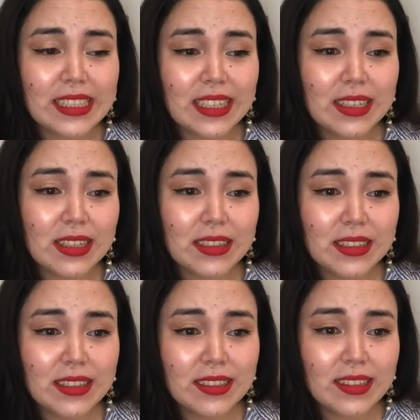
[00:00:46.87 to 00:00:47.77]
it's kind of
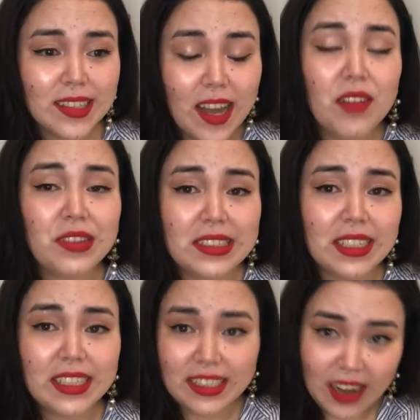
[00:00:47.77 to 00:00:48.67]
obvious
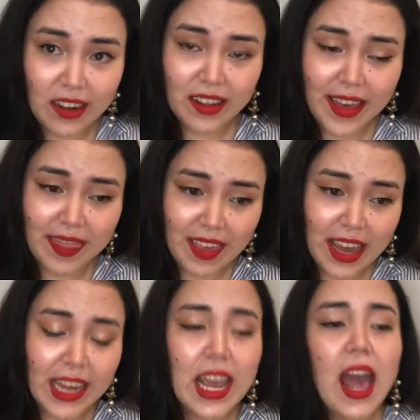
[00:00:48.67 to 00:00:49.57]
that he's not on that
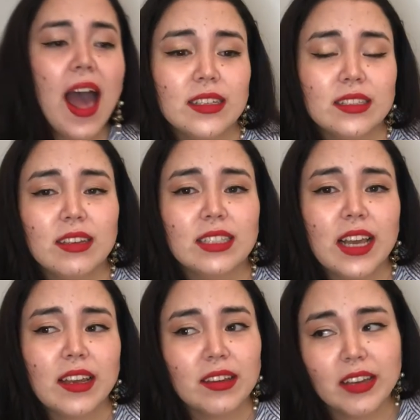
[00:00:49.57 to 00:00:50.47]
thing. So I was
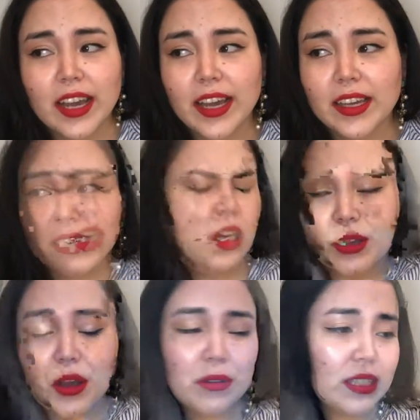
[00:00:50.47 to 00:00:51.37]
like, okay,
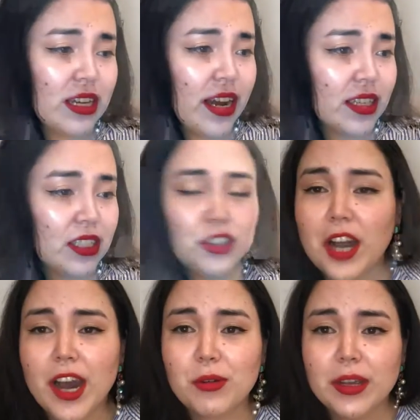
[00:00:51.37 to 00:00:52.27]
who's next?
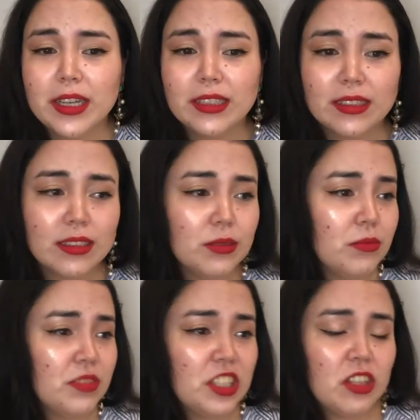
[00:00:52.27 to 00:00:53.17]
Drag queens,
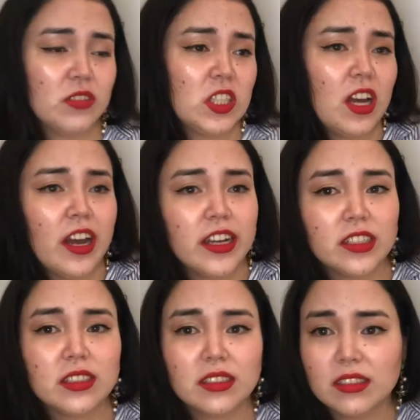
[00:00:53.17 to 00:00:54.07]
Michelle
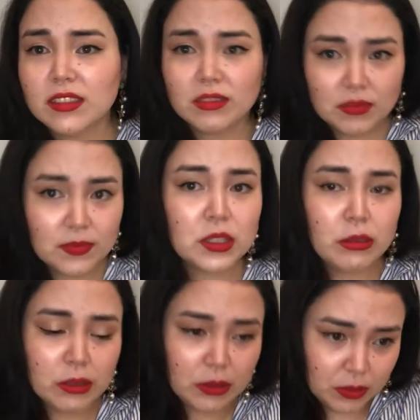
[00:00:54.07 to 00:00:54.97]
Visage,
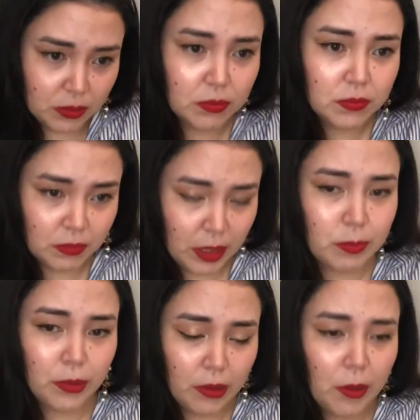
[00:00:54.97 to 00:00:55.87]
those
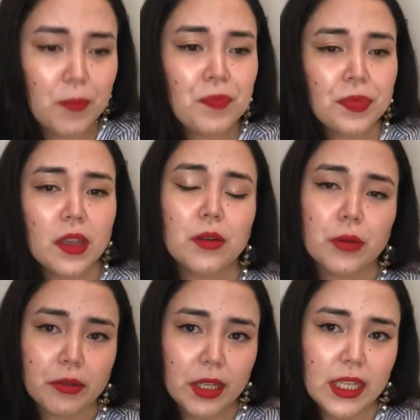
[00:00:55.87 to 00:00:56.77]
people
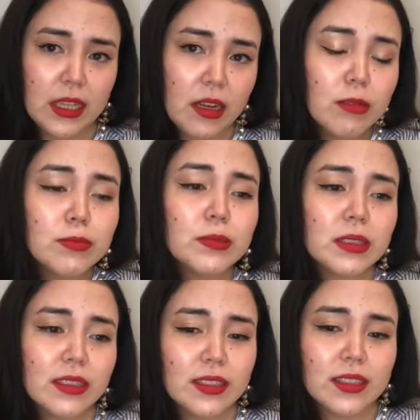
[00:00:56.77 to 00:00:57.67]
who I really love.
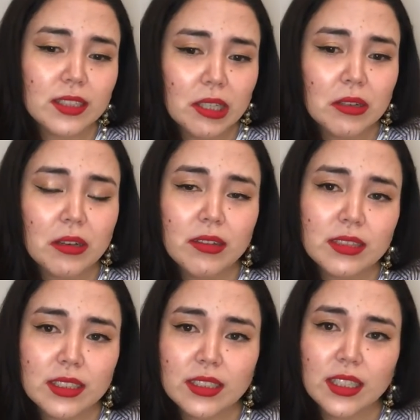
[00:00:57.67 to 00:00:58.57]
So I
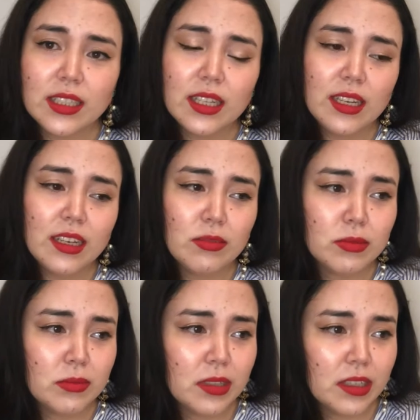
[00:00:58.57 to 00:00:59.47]
was just like,
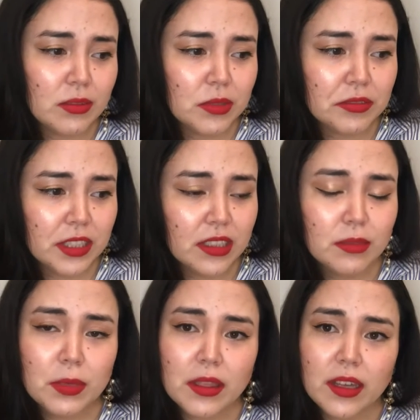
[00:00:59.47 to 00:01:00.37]
damn, I'm a
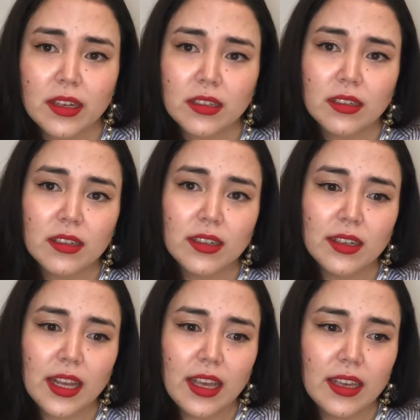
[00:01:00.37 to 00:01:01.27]
really pathetic
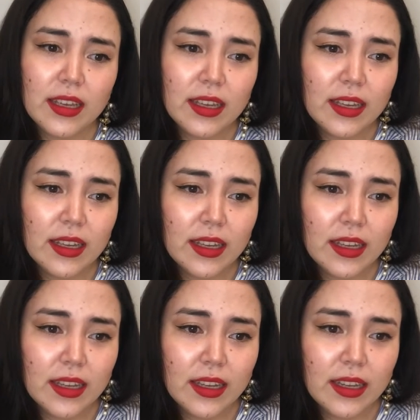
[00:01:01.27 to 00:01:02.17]
nerd.
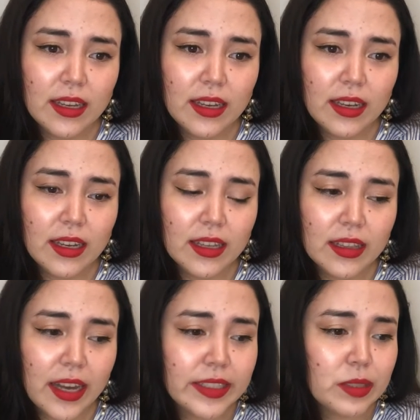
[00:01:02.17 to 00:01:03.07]
And
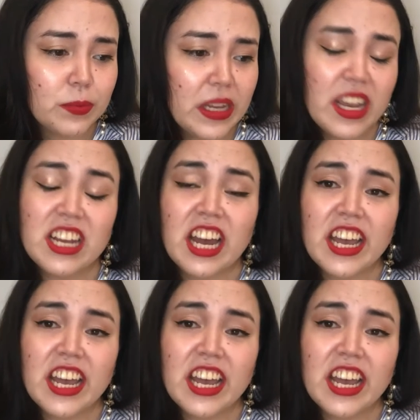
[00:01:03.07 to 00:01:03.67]
that's me, and